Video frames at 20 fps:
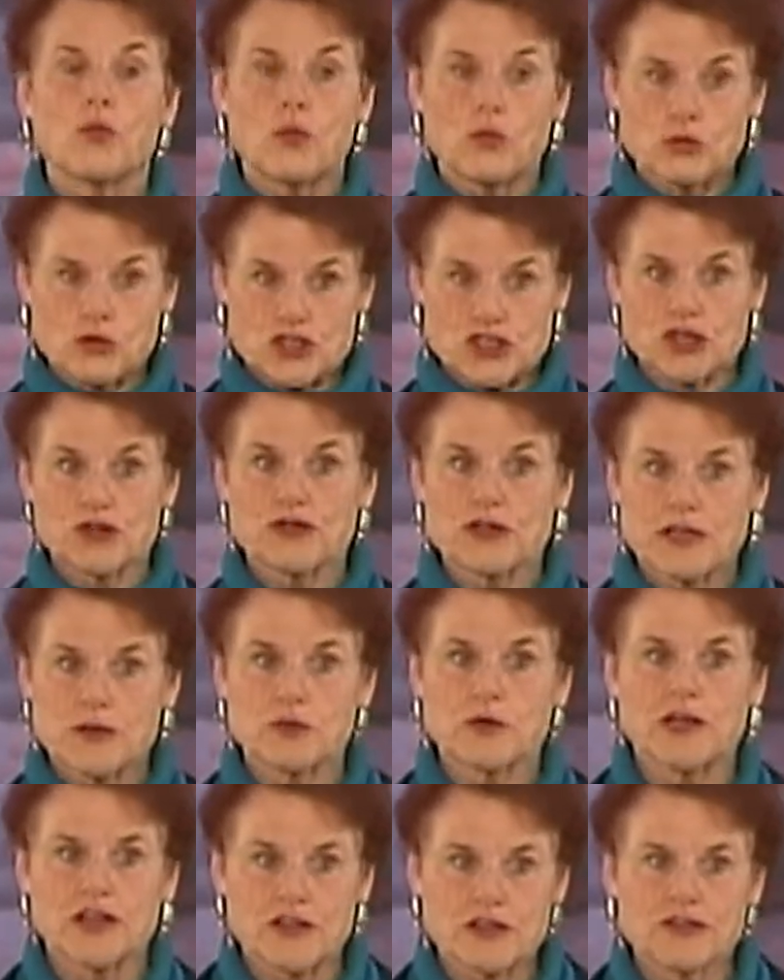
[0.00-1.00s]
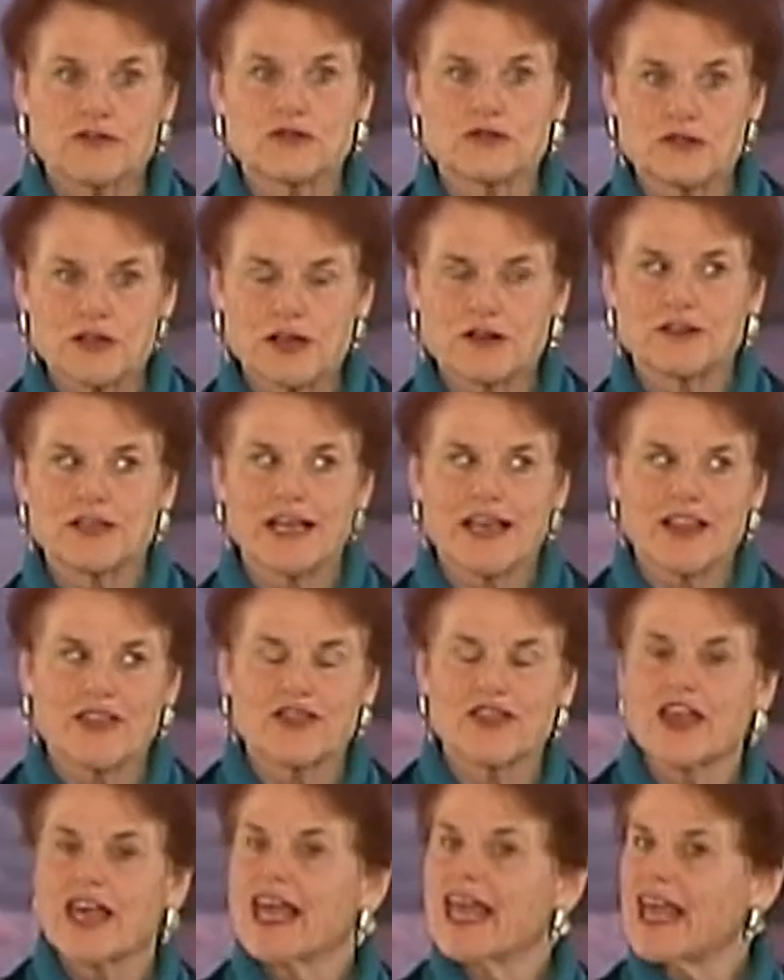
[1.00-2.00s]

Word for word: journeyed with through their death,